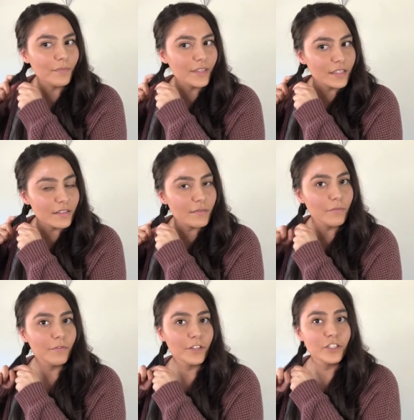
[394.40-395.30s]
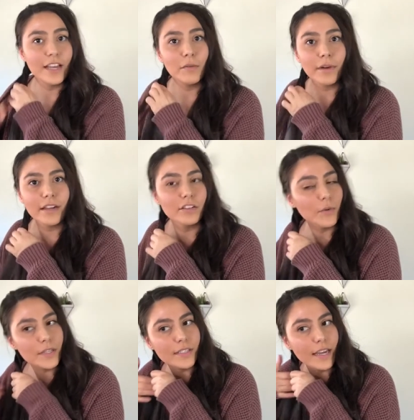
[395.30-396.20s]
this fishtail braids
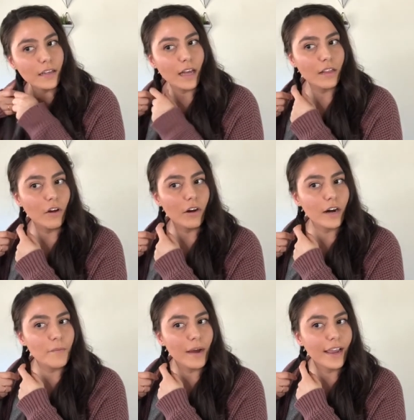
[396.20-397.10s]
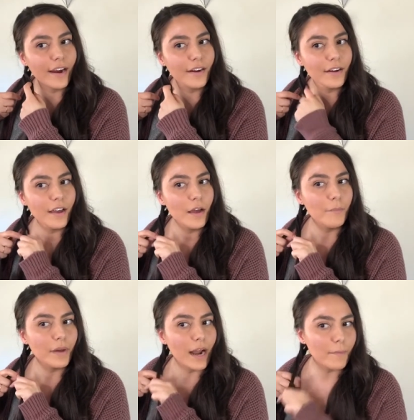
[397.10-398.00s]
always take a lot longer on my hair,
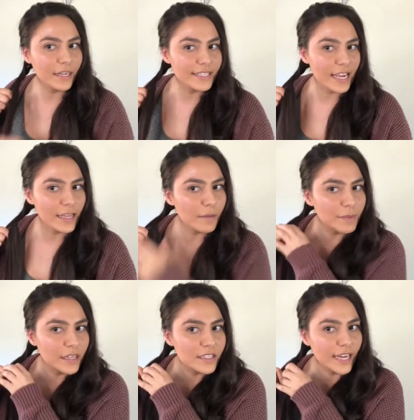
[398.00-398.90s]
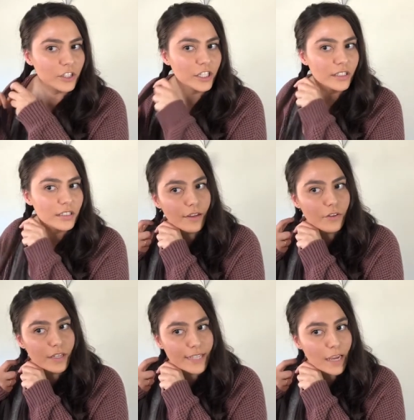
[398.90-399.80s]
but I'm gonna take like big sections. You
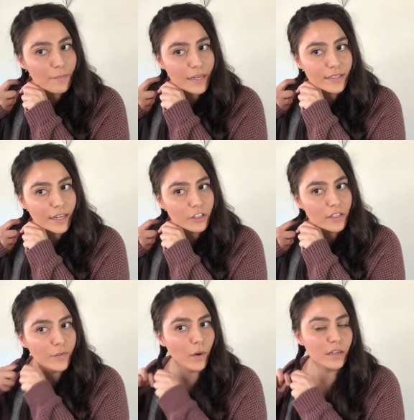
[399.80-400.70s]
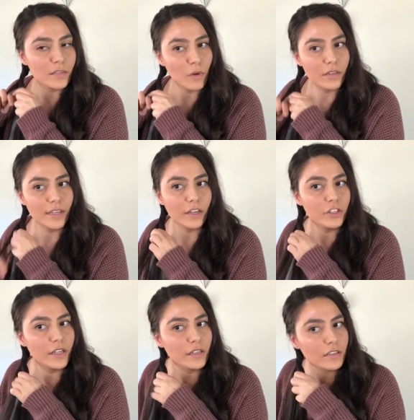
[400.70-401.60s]
could take big sections if you want, small
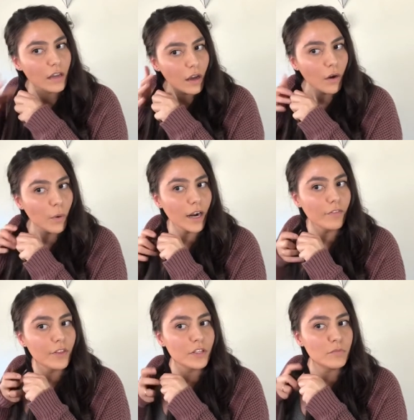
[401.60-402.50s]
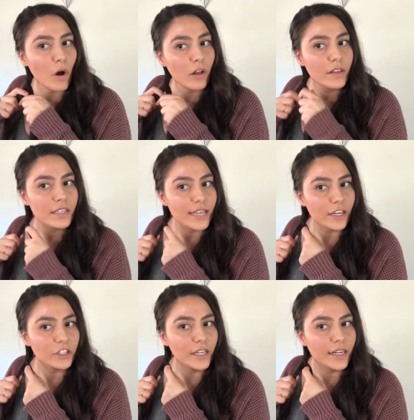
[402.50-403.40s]
sections, whatever. The smaller the
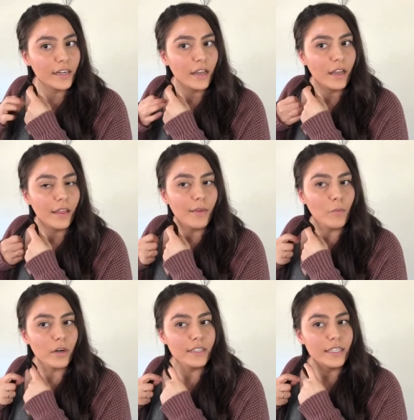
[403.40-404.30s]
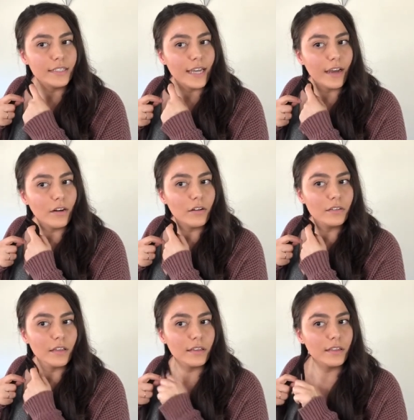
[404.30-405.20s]
section, the more
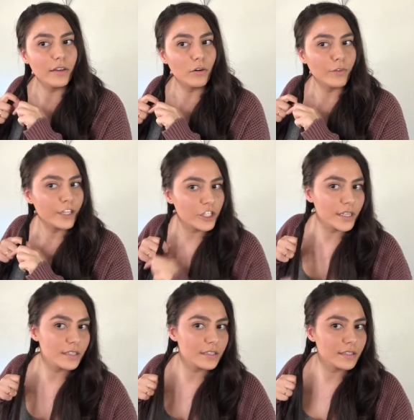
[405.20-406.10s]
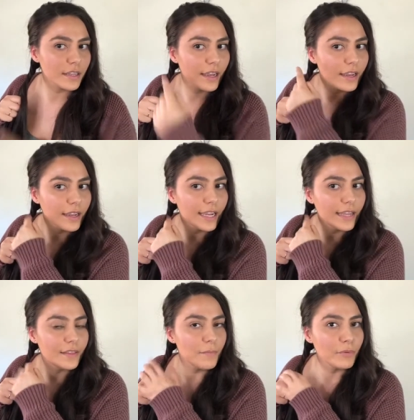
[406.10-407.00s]
detailed the little ridges
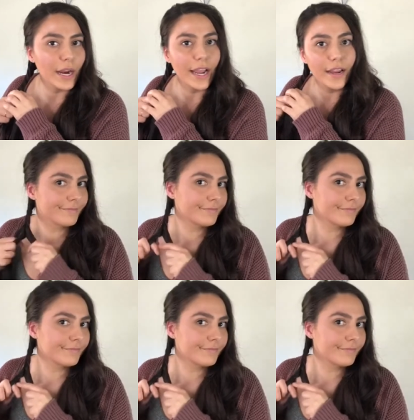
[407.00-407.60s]
in the braid.